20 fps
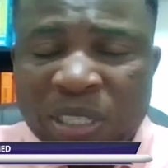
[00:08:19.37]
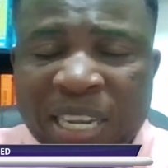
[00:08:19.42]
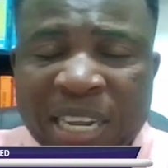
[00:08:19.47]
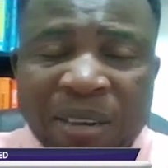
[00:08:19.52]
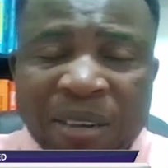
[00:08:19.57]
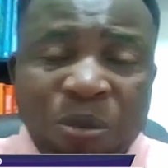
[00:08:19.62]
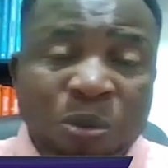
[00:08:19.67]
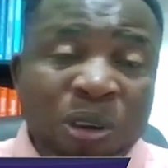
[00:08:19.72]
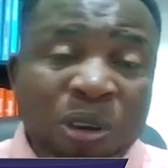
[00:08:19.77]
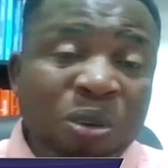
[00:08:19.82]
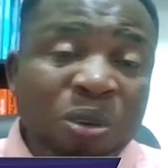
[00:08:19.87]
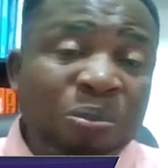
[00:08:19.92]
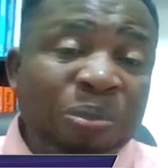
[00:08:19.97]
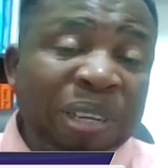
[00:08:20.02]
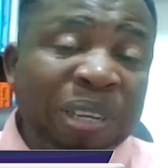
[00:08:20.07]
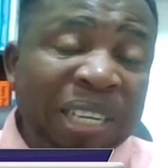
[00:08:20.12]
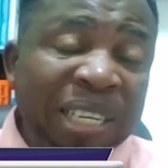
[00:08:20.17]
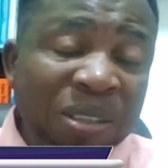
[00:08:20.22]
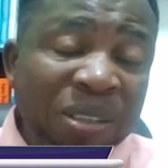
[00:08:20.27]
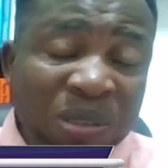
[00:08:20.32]
Then we could
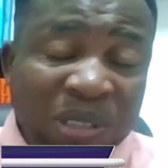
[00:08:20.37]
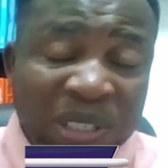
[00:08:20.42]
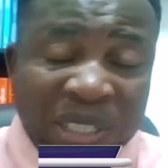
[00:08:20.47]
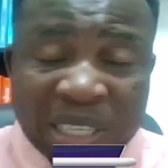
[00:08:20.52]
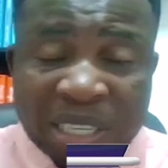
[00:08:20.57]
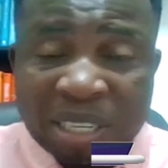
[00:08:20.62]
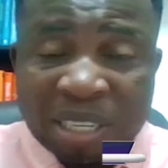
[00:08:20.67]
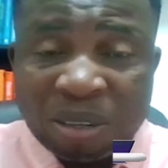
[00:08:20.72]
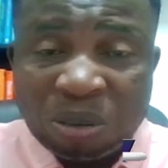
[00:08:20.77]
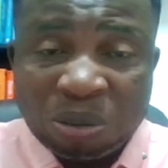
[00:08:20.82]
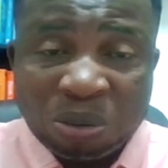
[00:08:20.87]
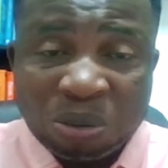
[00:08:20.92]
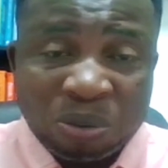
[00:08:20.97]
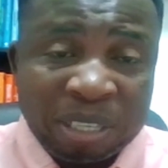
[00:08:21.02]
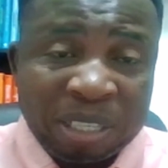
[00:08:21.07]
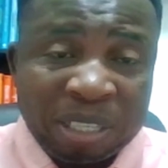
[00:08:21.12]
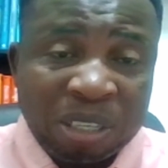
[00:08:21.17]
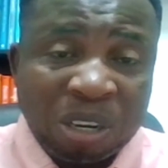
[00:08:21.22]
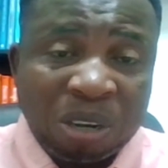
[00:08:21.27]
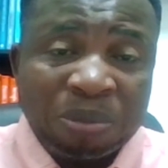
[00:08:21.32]
begin to see those
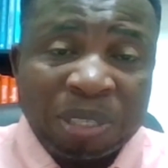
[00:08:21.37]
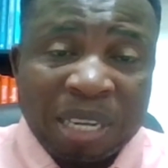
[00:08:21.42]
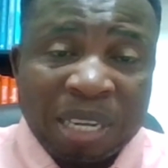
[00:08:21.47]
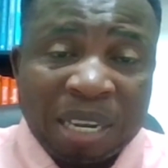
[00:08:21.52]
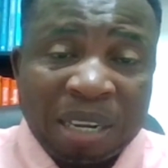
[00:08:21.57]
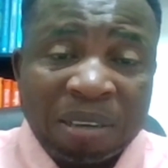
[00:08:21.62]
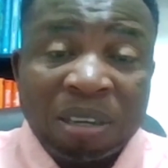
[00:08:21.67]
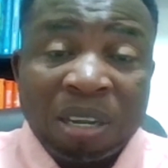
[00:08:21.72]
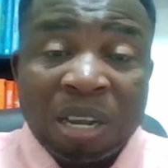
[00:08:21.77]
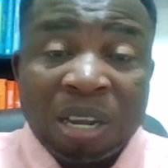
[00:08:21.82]
rates come down.